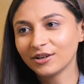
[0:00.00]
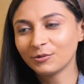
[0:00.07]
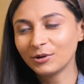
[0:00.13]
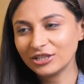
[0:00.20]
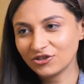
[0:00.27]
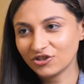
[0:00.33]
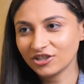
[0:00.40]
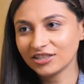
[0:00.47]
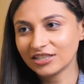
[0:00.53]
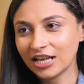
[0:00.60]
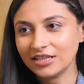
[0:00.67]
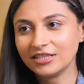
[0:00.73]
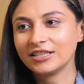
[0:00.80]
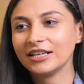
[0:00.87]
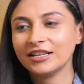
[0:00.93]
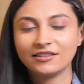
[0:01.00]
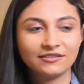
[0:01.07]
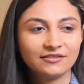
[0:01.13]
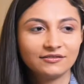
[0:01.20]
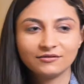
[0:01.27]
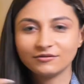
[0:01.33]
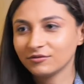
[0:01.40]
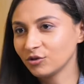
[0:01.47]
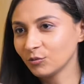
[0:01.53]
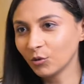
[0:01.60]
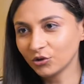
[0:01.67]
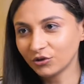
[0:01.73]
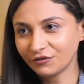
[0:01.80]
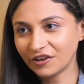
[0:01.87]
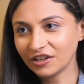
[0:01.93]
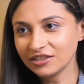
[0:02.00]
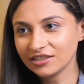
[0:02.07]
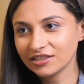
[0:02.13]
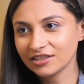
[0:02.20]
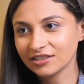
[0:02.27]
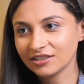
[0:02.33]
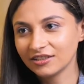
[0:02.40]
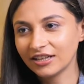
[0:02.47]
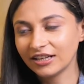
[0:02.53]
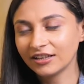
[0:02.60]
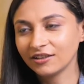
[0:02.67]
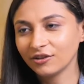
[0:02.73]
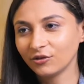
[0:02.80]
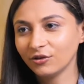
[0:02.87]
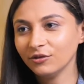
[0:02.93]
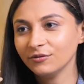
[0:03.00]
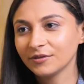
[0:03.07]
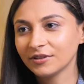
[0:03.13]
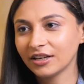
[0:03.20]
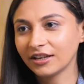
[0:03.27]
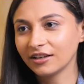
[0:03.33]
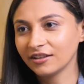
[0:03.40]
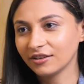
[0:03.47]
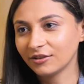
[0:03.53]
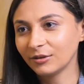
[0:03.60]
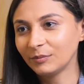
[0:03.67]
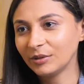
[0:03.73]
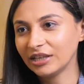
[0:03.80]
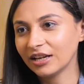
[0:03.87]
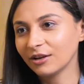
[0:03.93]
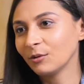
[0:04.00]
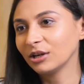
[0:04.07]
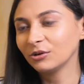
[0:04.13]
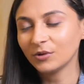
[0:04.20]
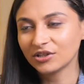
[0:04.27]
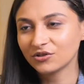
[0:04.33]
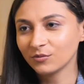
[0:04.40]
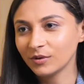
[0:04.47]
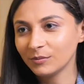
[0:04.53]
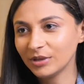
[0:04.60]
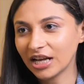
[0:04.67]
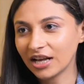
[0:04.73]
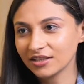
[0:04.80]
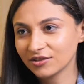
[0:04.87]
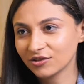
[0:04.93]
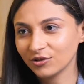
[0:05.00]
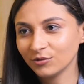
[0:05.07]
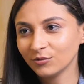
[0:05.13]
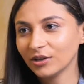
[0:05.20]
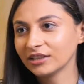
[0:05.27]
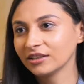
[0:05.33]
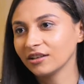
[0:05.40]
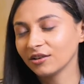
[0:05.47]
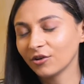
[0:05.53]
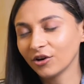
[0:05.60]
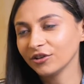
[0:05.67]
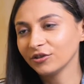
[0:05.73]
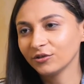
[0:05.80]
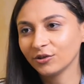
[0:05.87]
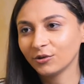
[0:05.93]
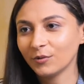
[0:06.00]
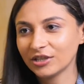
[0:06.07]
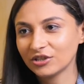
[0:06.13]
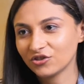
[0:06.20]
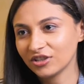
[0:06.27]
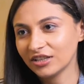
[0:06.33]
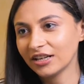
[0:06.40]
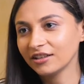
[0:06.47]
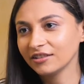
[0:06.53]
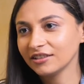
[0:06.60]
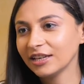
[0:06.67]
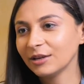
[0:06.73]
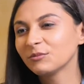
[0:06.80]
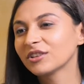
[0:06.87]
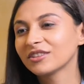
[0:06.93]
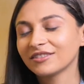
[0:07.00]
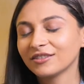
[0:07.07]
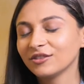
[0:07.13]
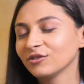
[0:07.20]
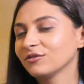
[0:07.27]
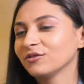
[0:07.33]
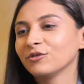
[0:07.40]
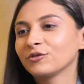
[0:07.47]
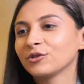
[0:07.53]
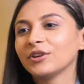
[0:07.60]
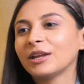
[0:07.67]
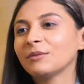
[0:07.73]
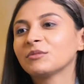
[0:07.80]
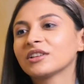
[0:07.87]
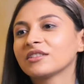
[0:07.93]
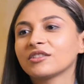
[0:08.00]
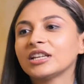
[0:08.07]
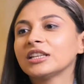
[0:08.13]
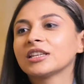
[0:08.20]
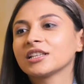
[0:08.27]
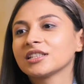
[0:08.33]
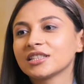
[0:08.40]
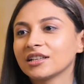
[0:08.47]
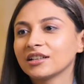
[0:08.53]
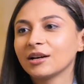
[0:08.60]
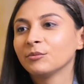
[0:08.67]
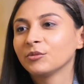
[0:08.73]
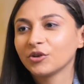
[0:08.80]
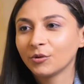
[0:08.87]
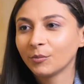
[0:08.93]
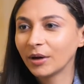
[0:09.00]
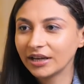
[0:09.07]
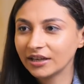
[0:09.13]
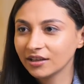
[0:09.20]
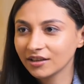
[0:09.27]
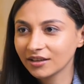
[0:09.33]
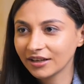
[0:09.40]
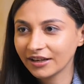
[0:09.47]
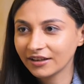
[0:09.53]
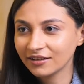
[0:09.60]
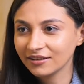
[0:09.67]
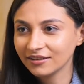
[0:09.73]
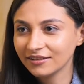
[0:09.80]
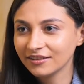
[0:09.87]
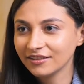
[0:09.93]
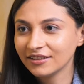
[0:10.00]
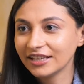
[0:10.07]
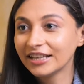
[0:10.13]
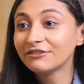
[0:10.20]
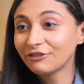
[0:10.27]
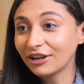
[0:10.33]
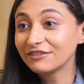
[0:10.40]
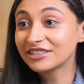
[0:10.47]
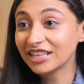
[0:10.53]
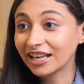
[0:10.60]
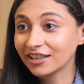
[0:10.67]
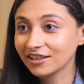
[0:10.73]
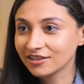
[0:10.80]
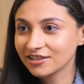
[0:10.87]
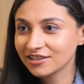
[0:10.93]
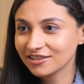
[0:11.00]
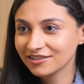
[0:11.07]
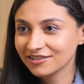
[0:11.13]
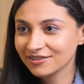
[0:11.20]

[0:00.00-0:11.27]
a question is asked like to both of us, like, you know, like it will be like one question will be asked to you, and according to the question, like you have to name the 3 things that come to your mind, like in 5 seconds.